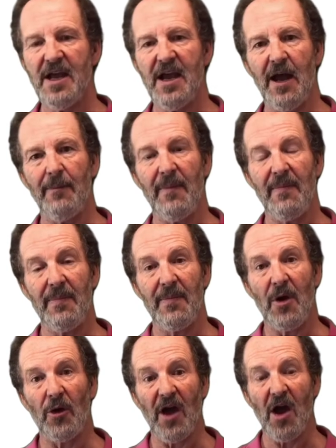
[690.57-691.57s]
on
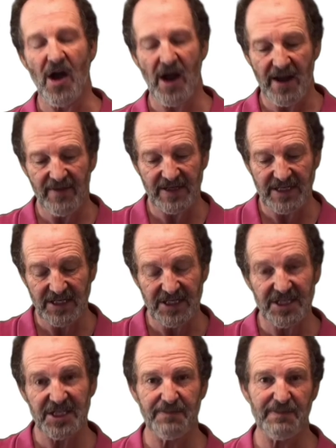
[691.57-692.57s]
a high they tend to
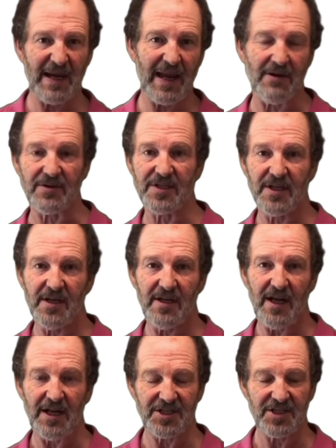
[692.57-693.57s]
spill out
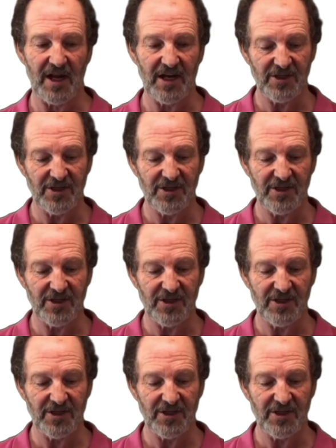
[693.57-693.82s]
slightly.